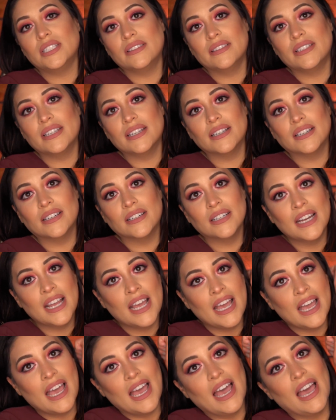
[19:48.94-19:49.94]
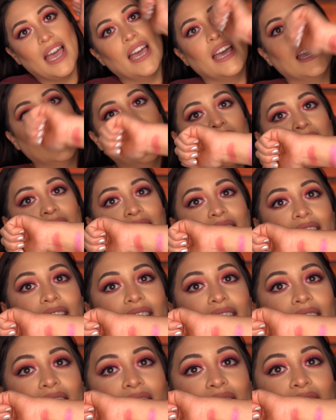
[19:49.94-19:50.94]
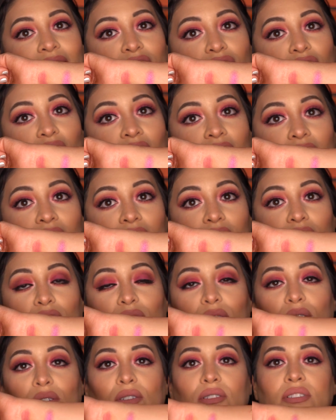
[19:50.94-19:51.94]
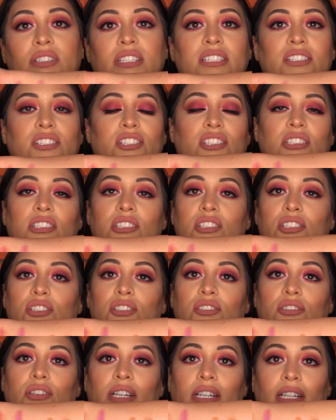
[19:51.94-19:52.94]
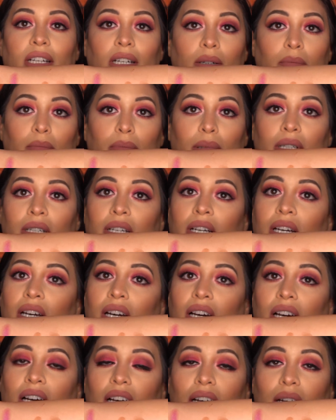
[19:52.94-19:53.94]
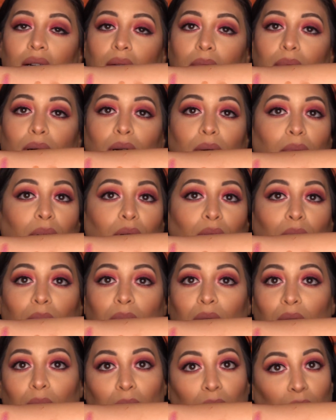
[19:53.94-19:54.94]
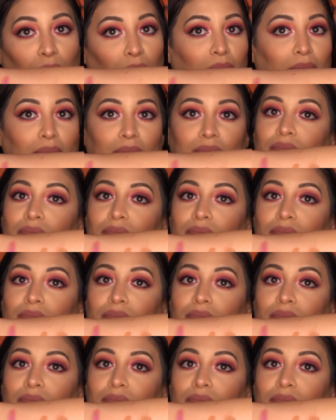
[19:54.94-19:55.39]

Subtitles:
in there. And the chocolate gold is just straight up purple purple.